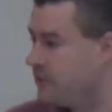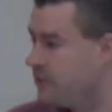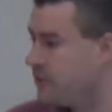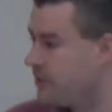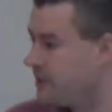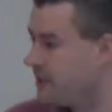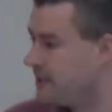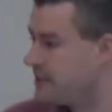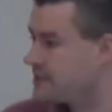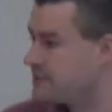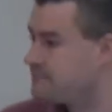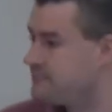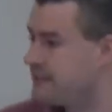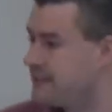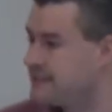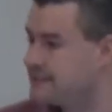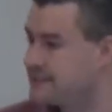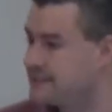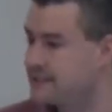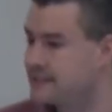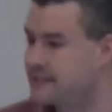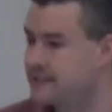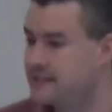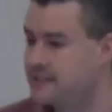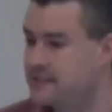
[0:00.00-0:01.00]
Oil is
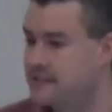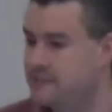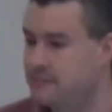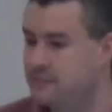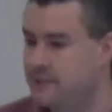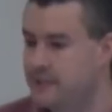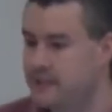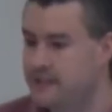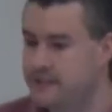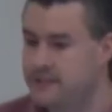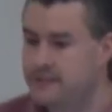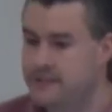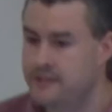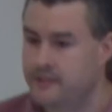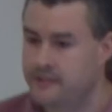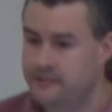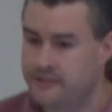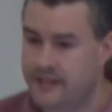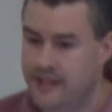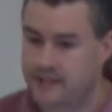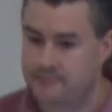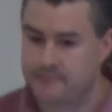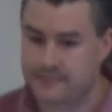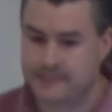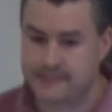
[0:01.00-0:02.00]
basically the blood
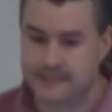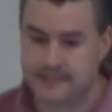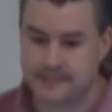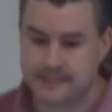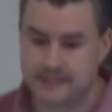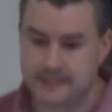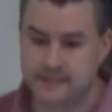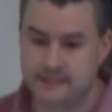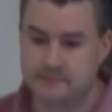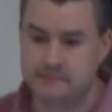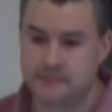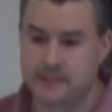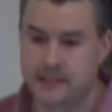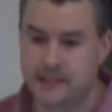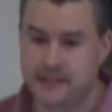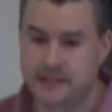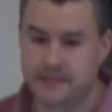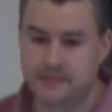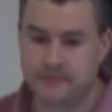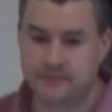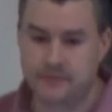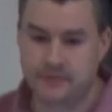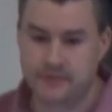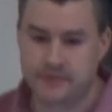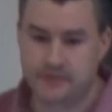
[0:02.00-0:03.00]
of capitalism, and
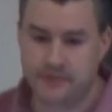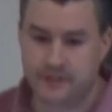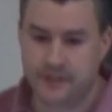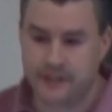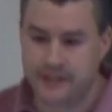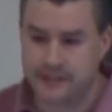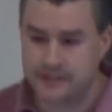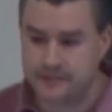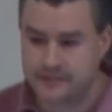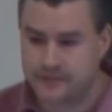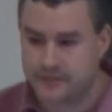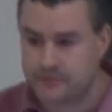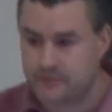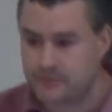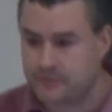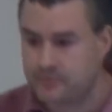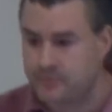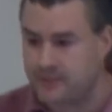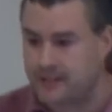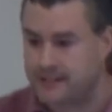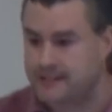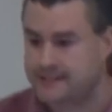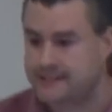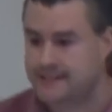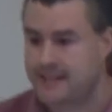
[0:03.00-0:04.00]
if we're trying to
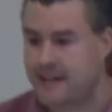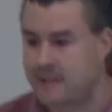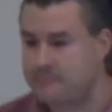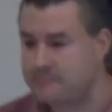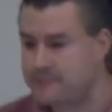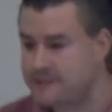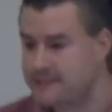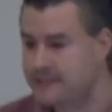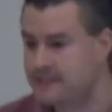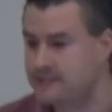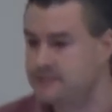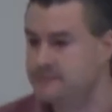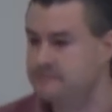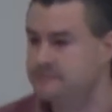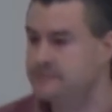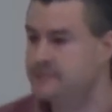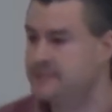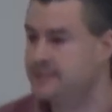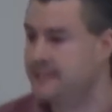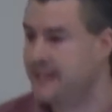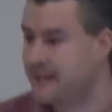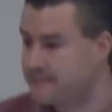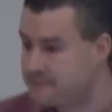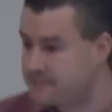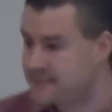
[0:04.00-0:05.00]
replace
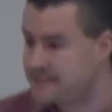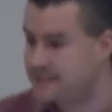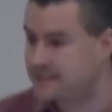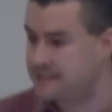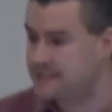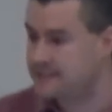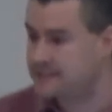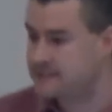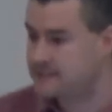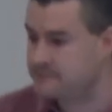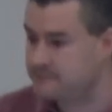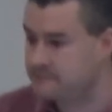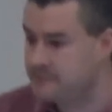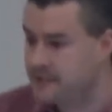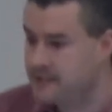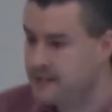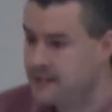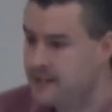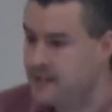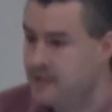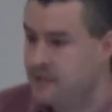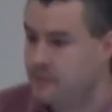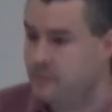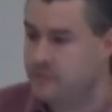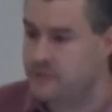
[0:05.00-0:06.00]
capitalism, capitalism
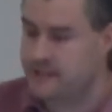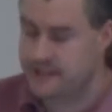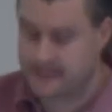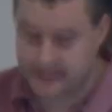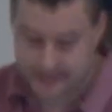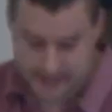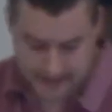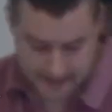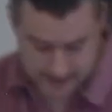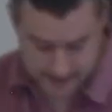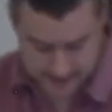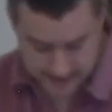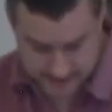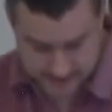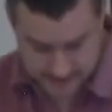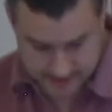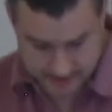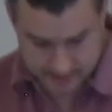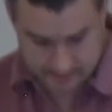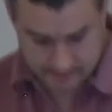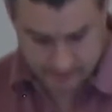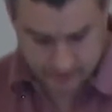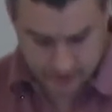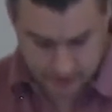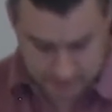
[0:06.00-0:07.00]
with uh,
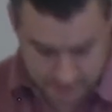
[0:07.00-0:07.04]
some